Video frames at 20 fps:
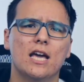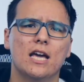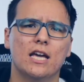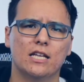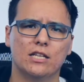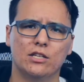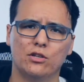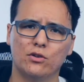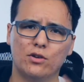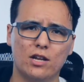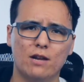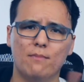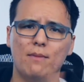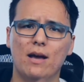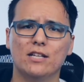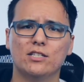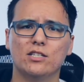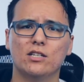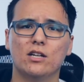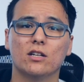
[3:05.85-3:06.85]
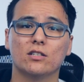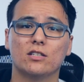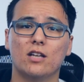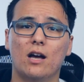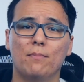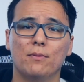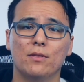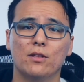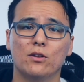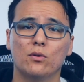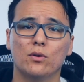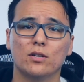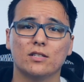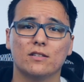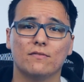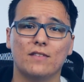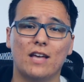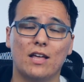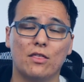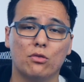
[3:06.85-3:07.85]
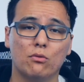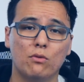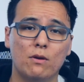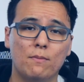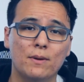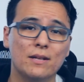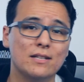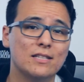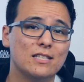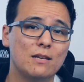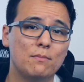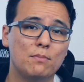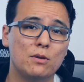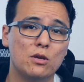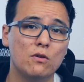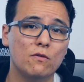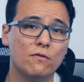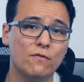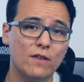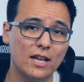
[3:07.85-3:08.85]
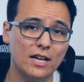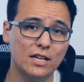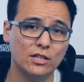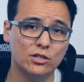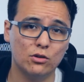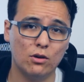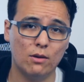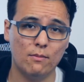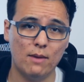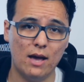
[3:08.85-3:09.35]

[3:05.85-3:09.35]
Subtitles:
and you can imagine on top of the noise of that 3-pin CPU fan issue I'm